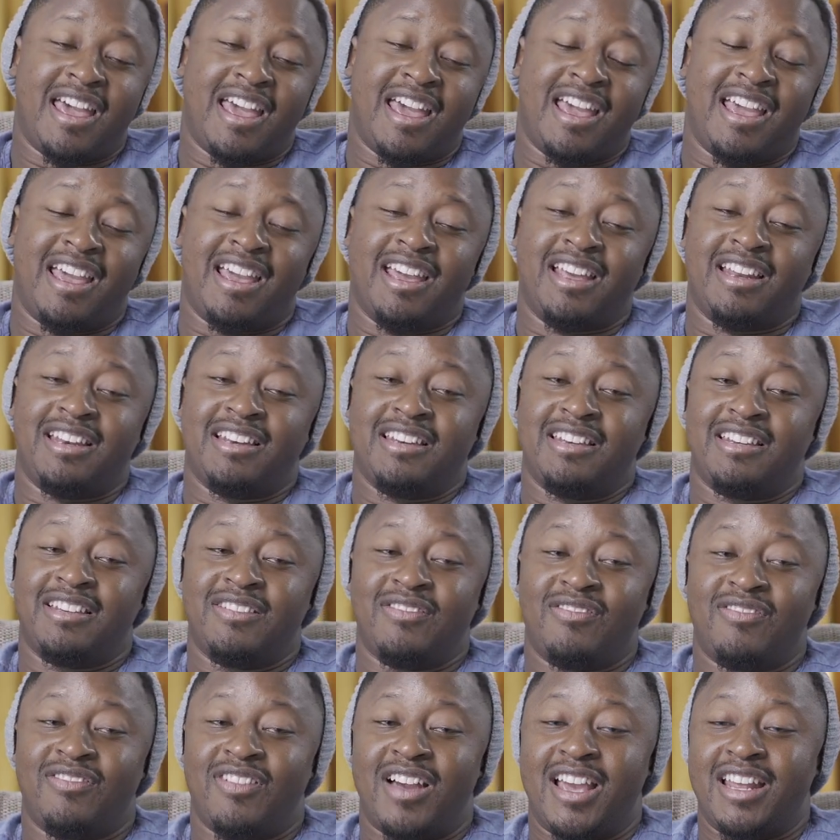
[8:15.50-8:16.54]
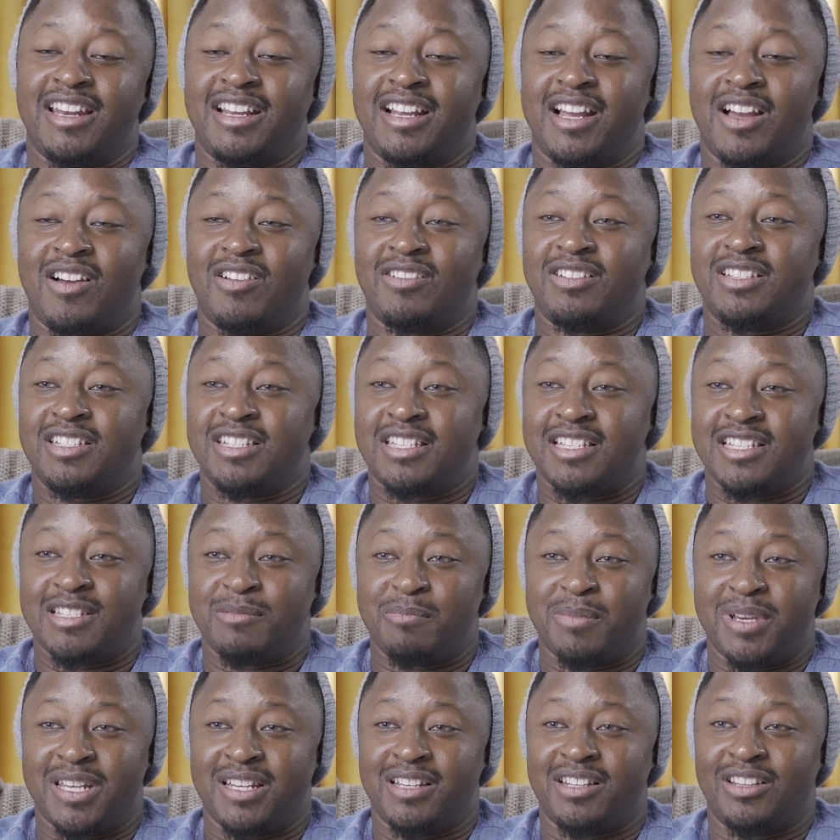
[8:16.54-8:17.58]
And finding out she's
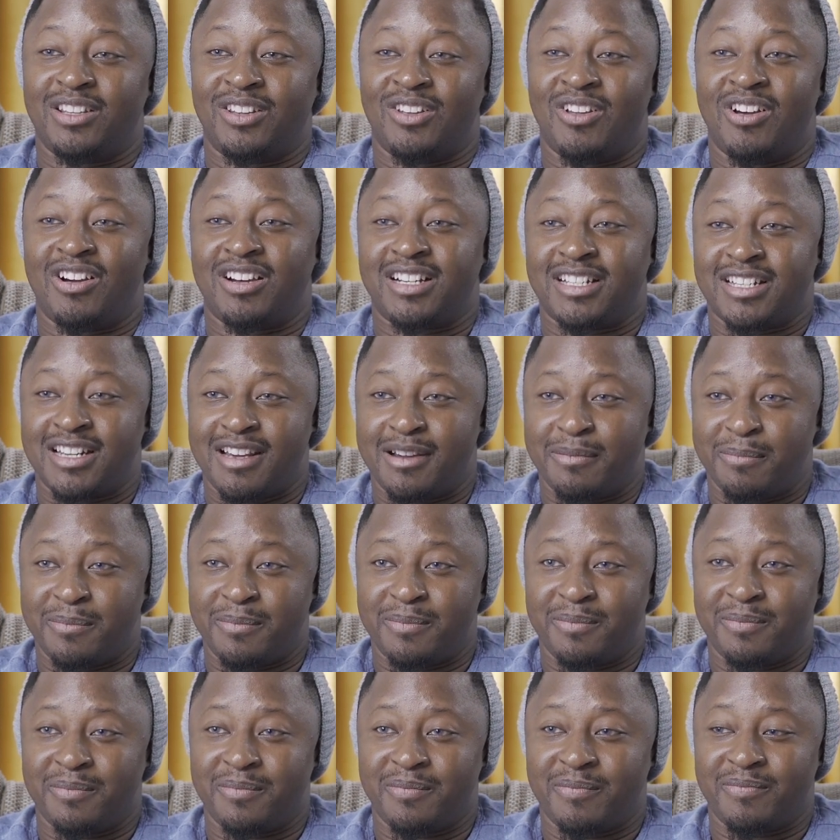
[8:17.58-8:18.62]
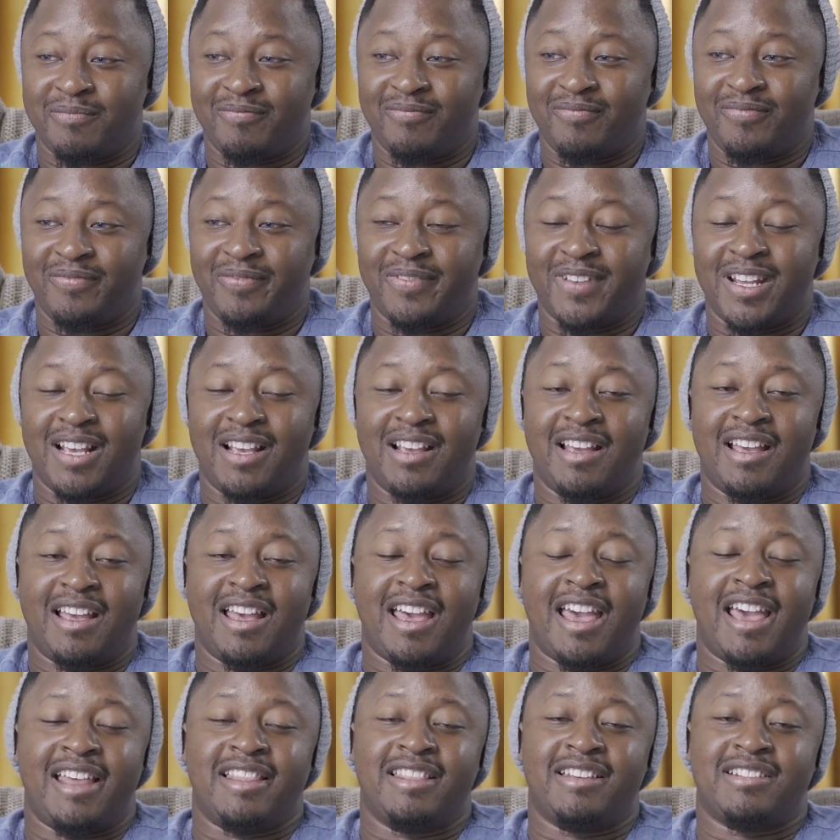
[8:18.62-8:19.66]
been locked up.
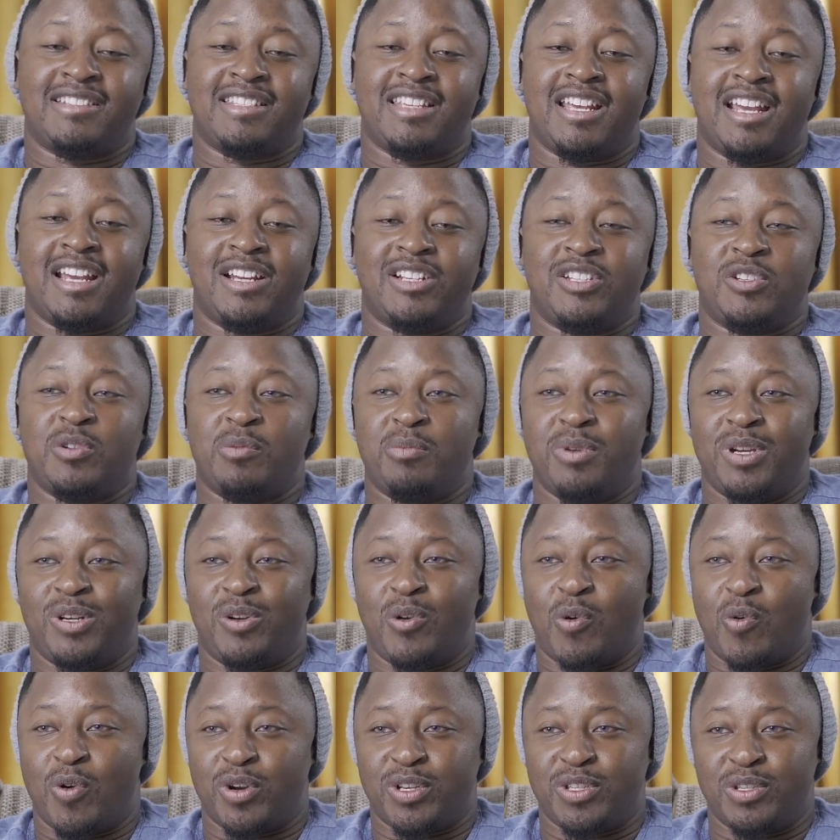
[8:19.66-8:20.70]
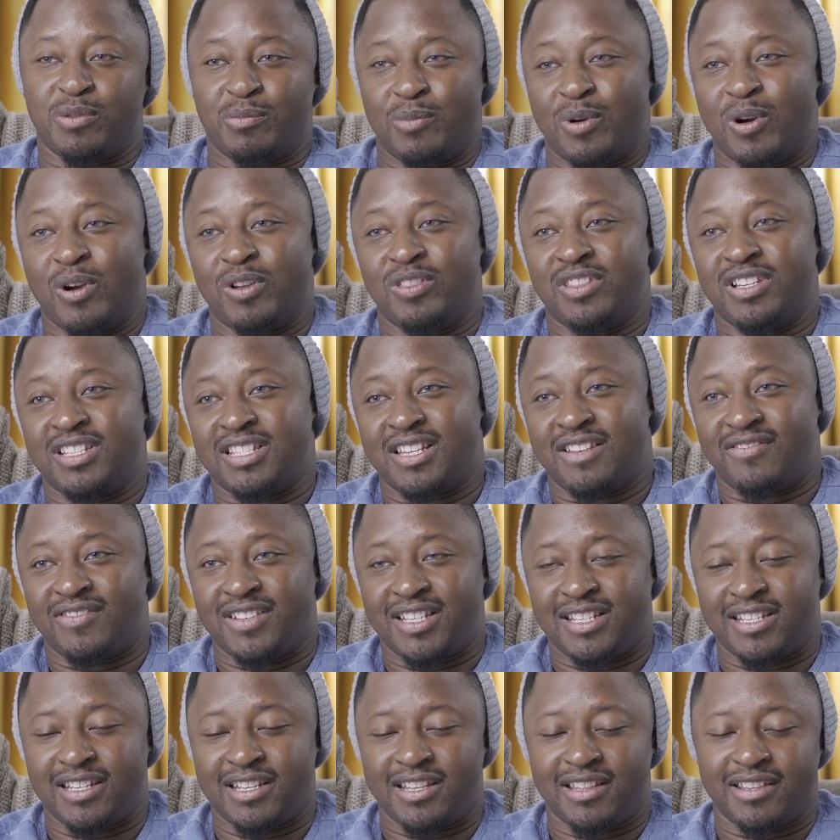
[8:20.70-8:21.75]
And they're saying she'll be in court tomorrow on the
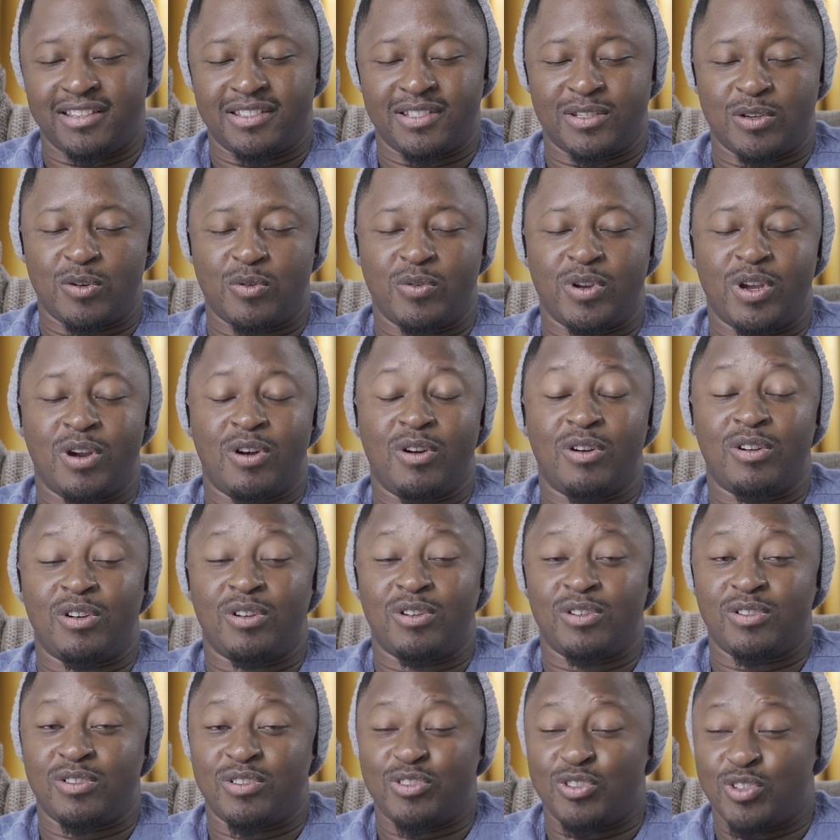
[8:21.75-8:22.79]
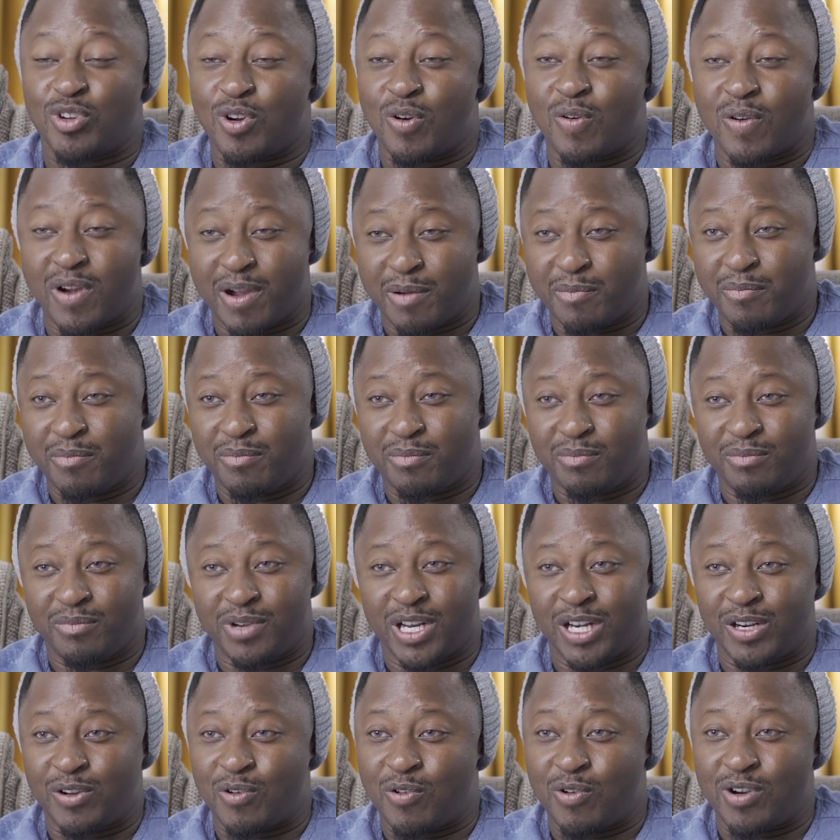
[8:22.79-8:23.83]
17th. So we all show up
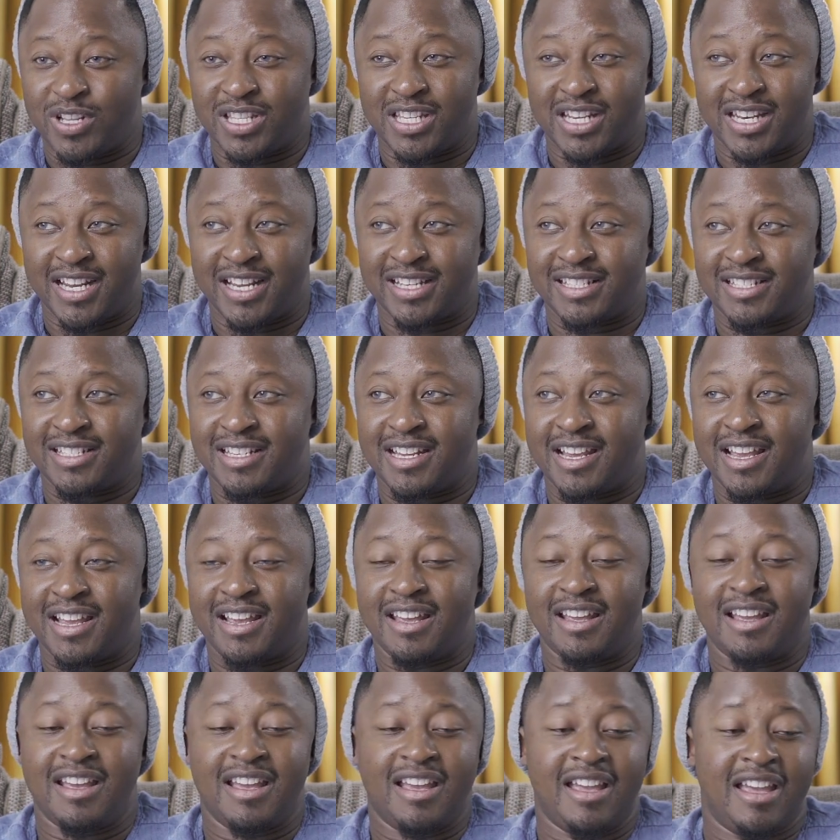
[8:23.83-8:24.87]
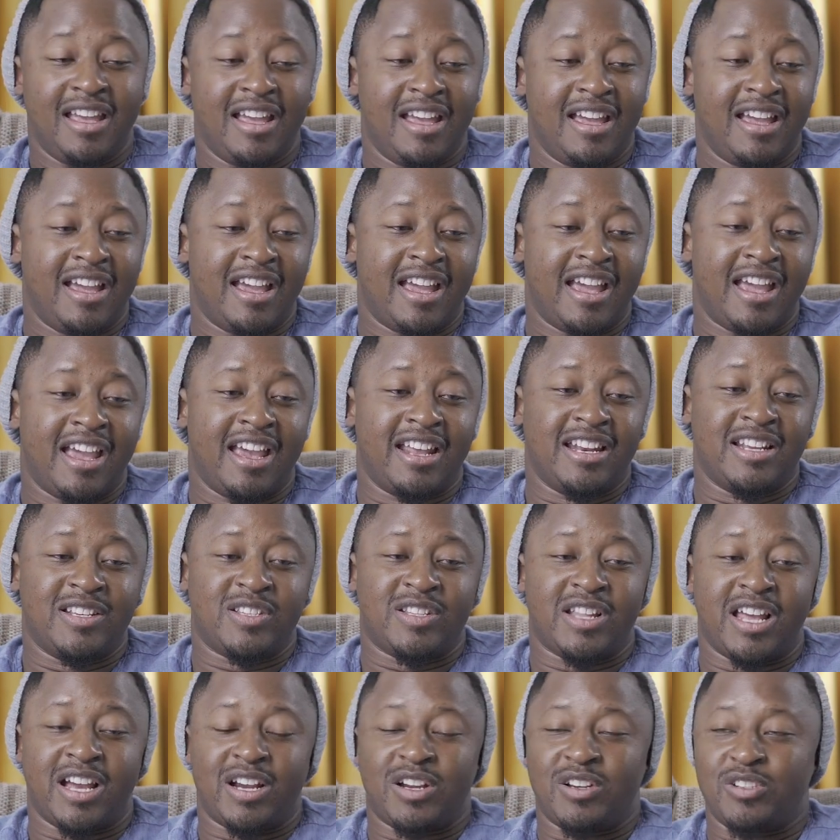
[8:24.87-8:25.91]
in court the next day. And
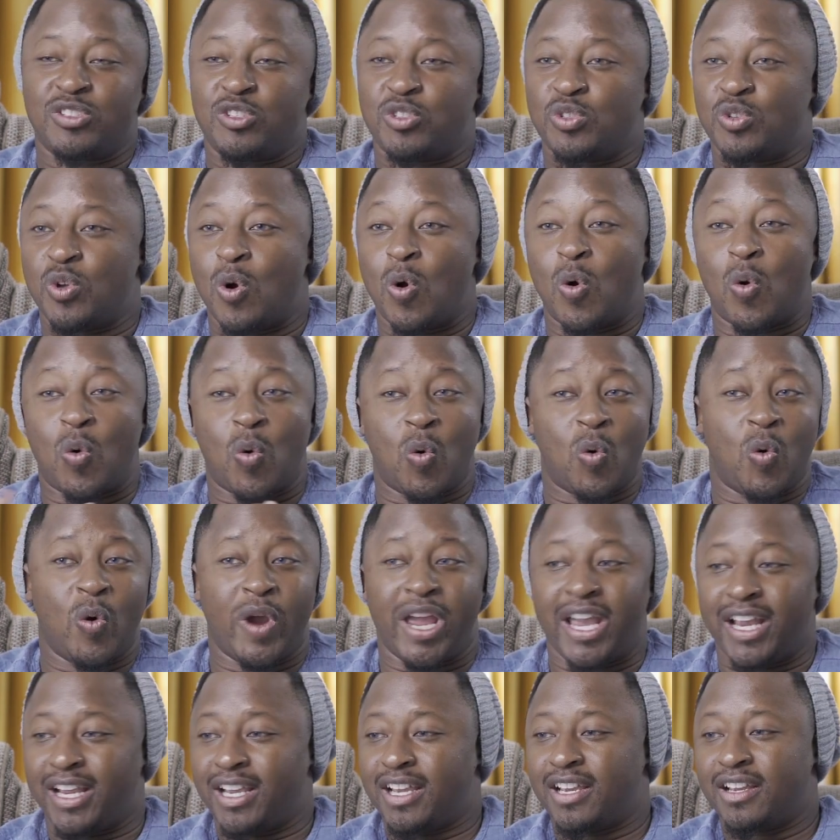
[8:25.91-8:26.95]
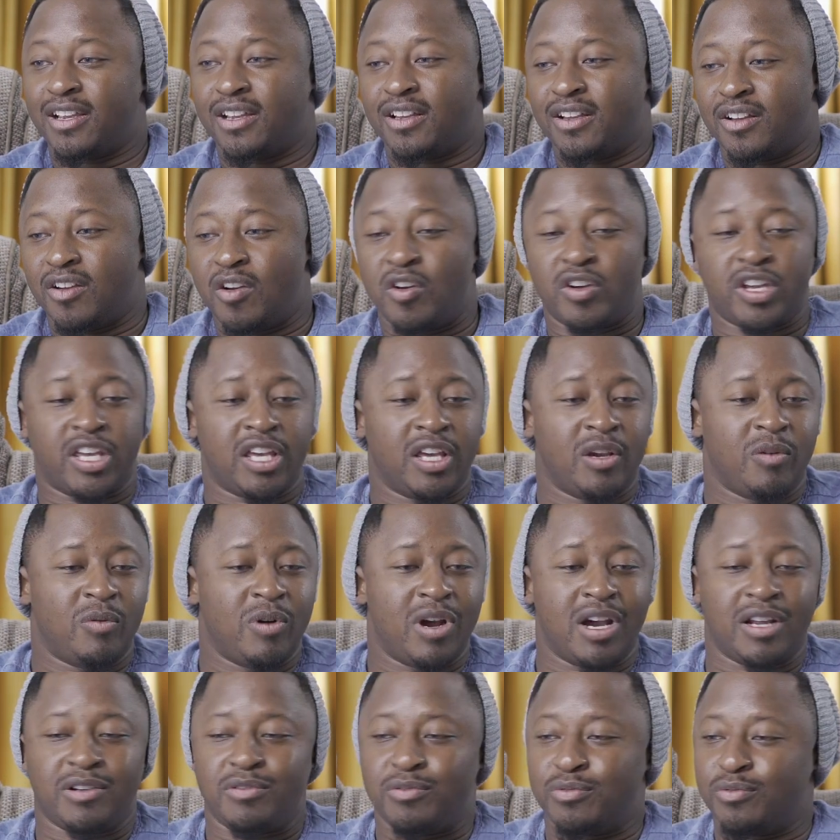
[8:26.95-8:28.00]
it's like so quick. Okay,
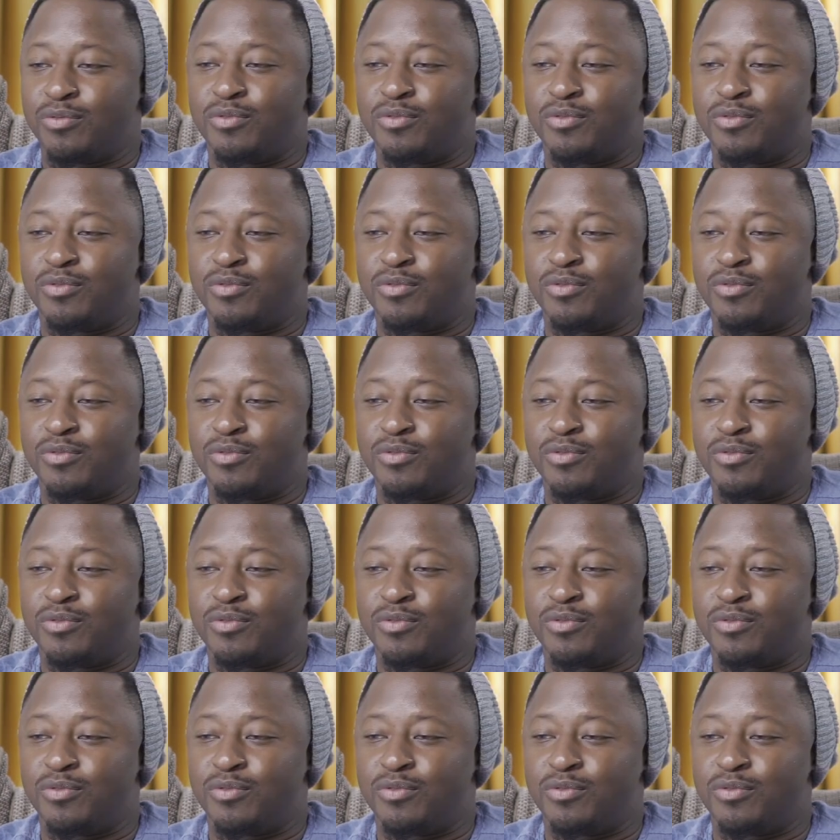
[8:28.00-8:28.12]
what?